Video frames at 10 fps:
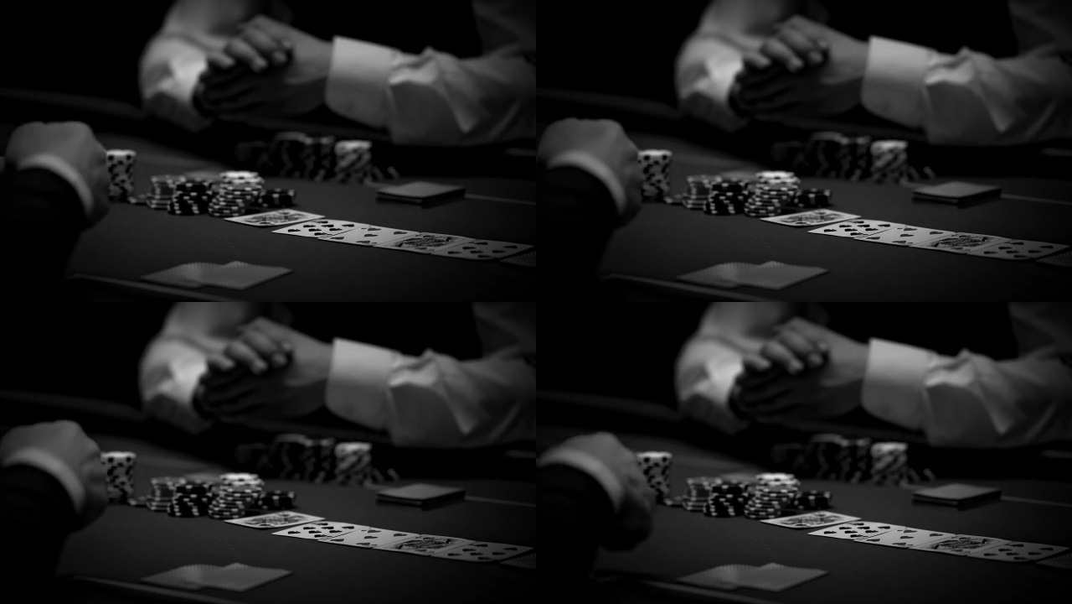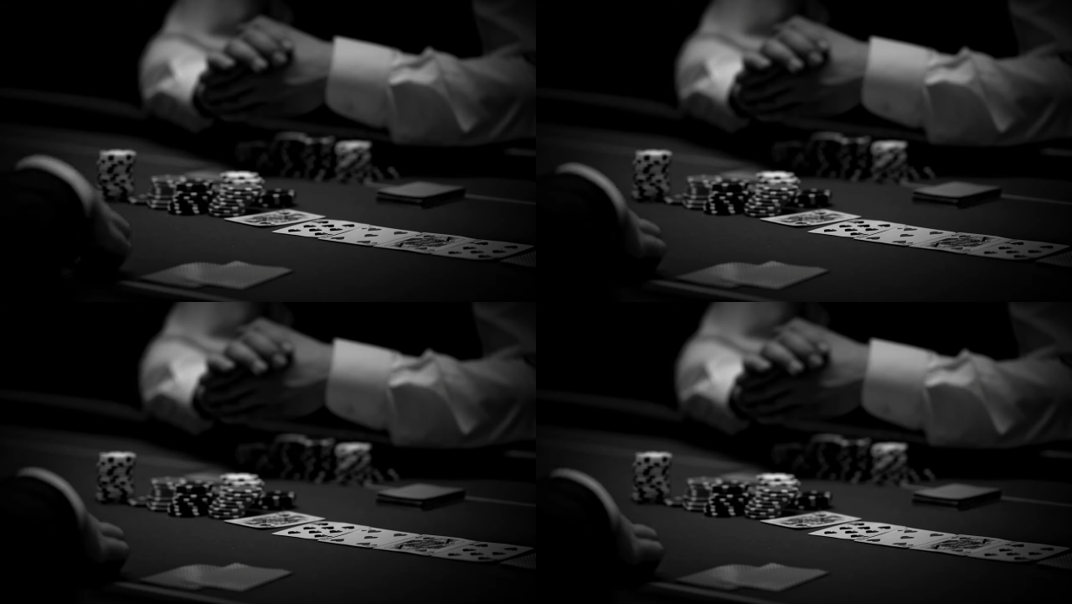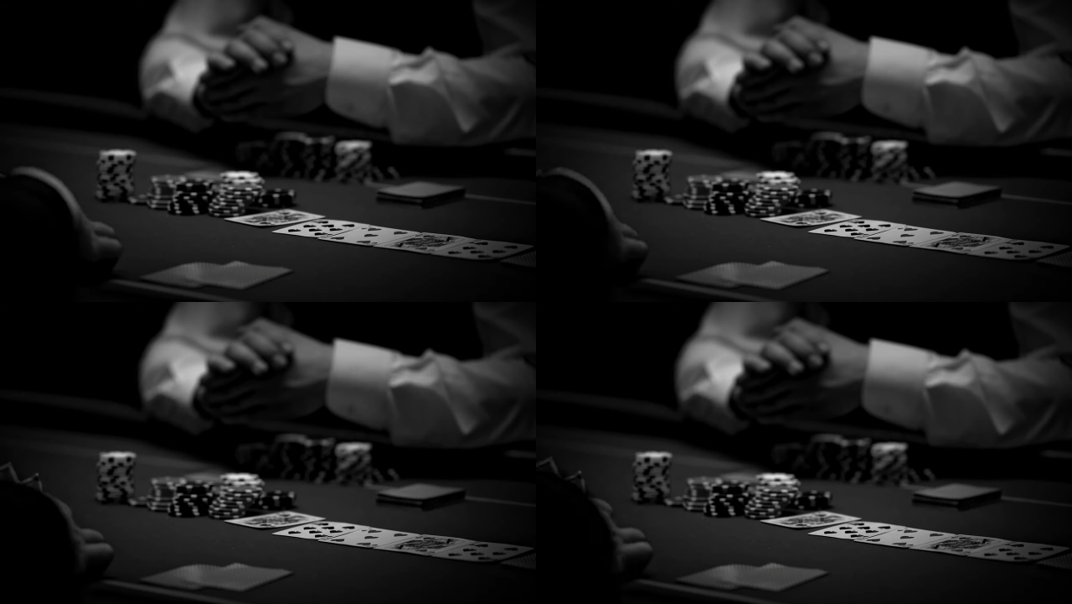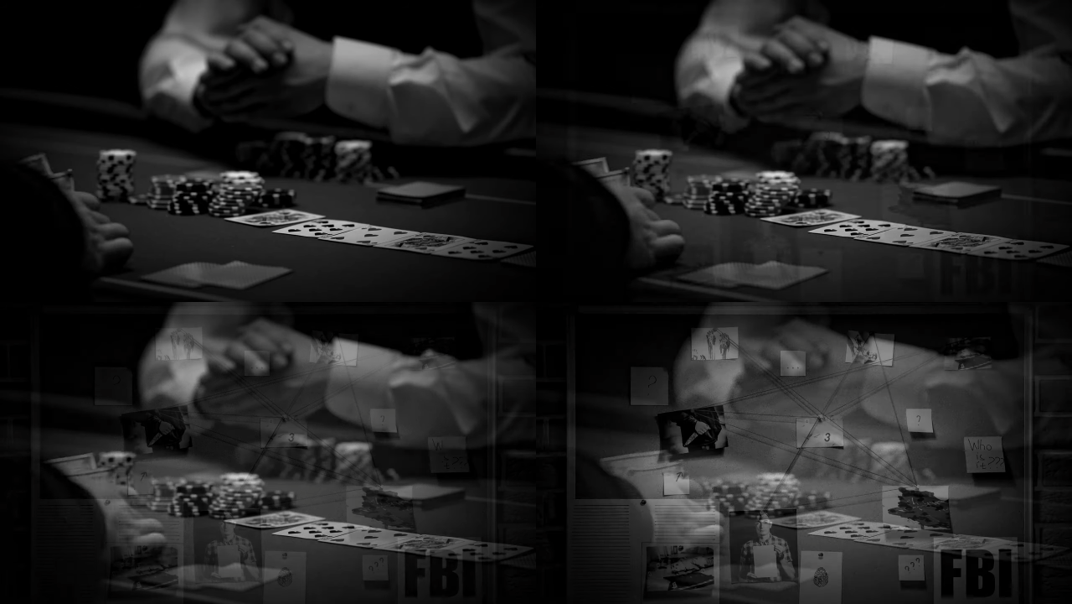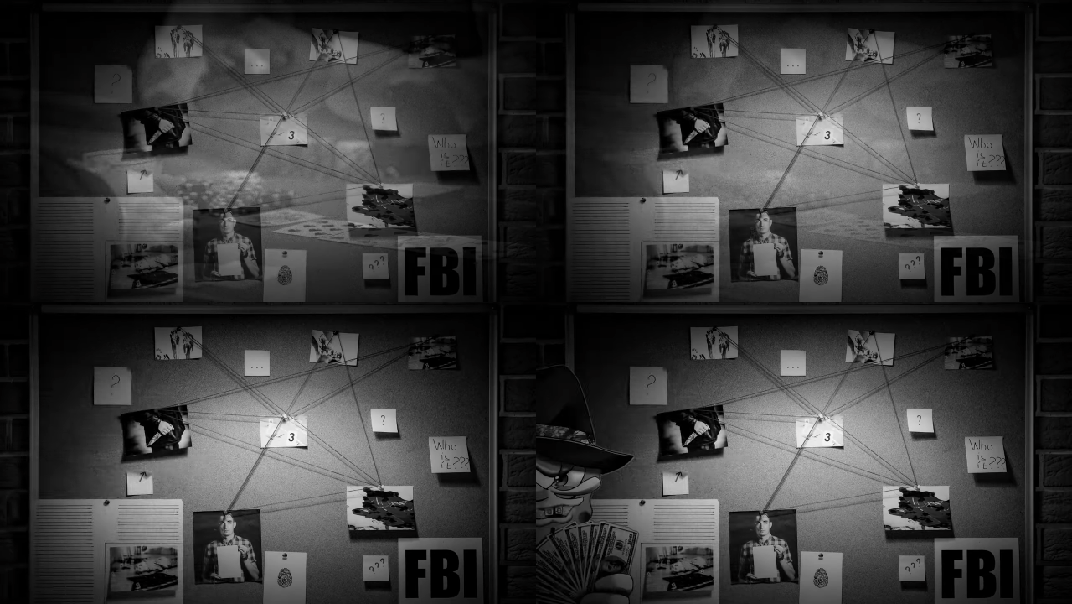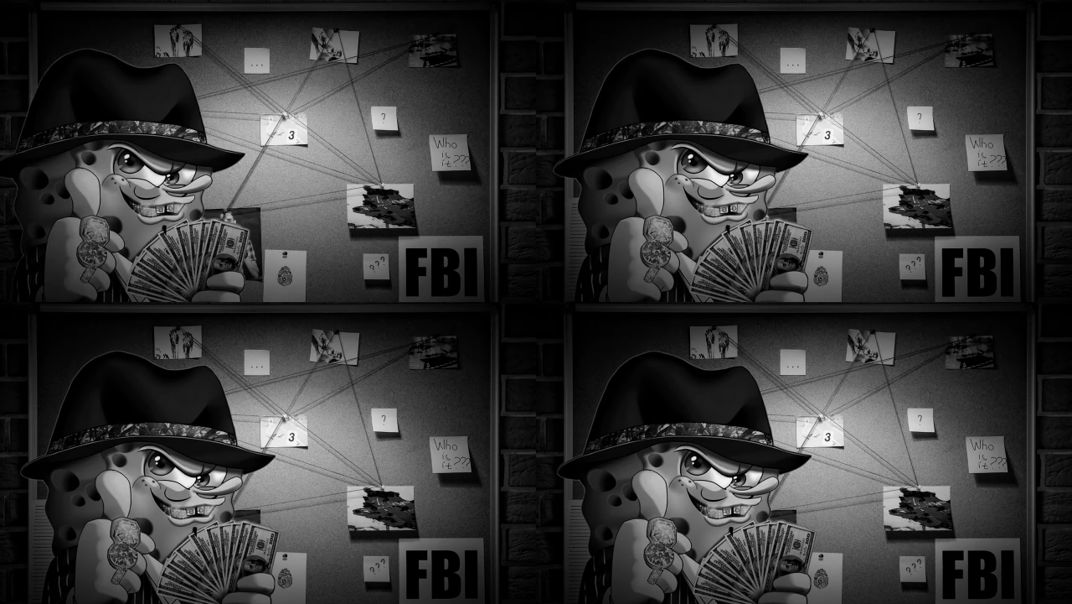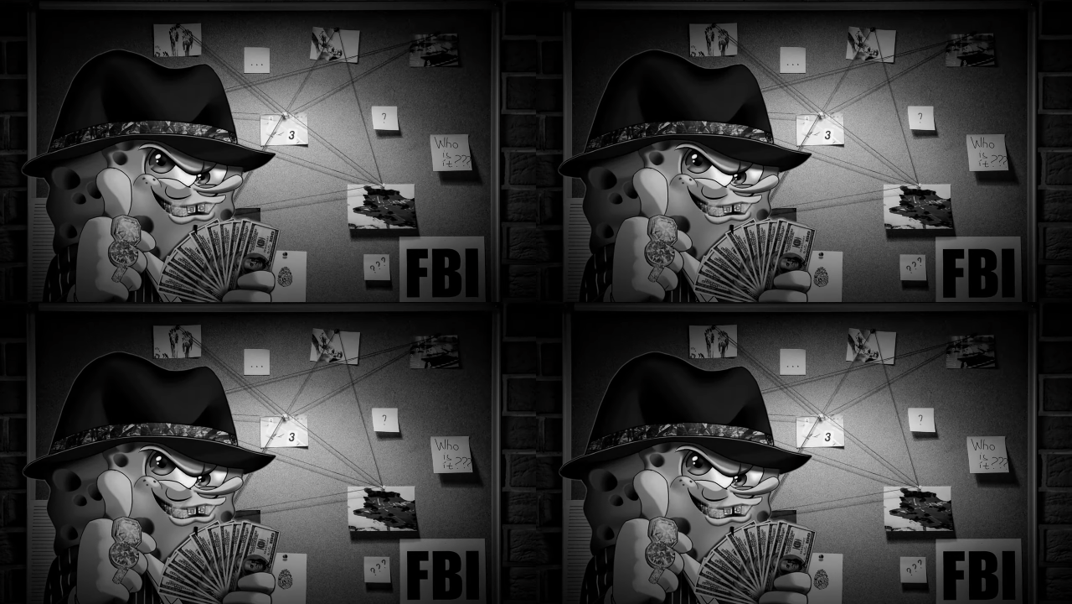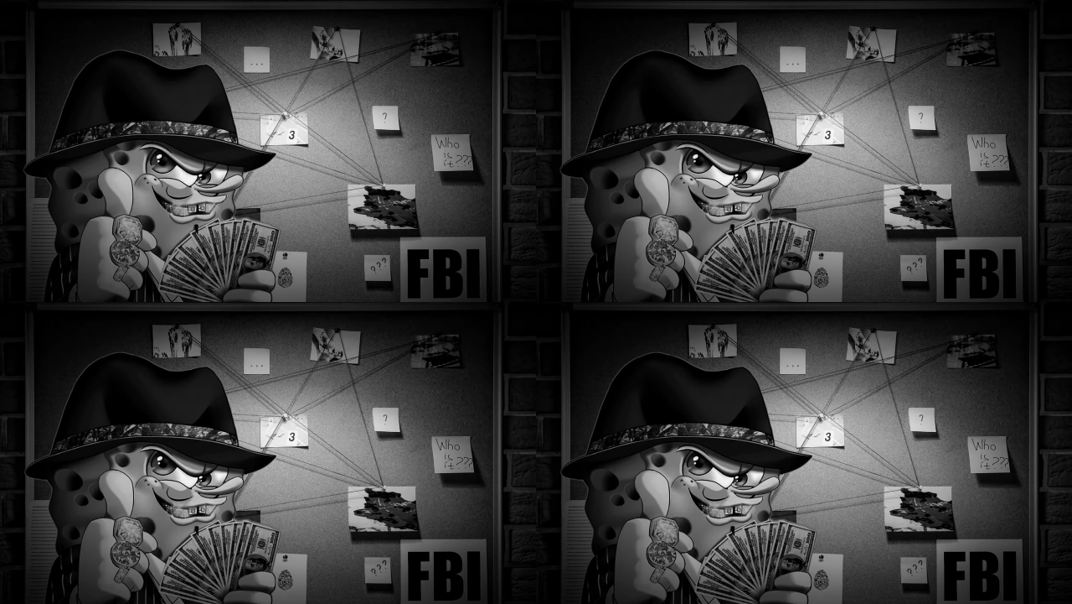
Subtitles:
Nobody's mouth can be seen.